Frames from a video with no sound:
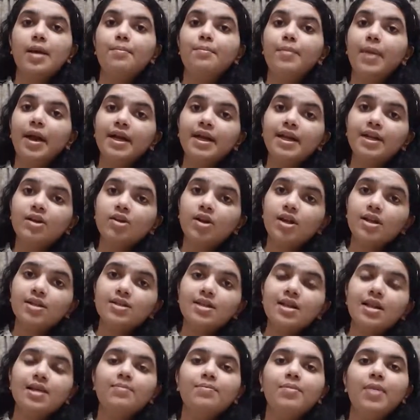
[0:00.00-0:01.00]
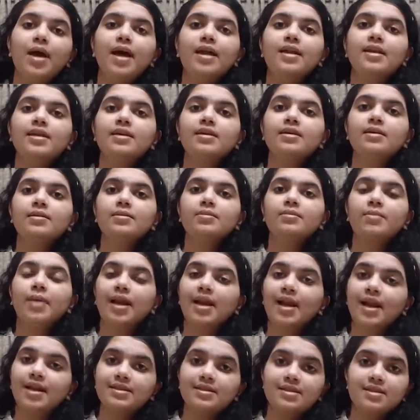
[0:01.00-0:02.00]
Meticulously planning my
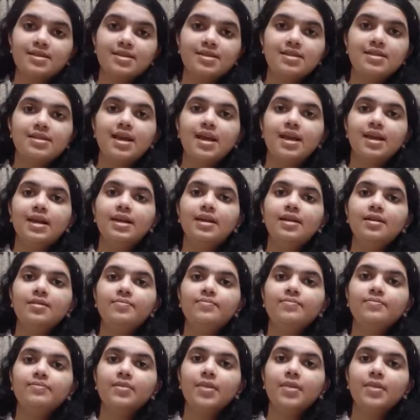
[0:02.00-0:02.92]
lessons daily,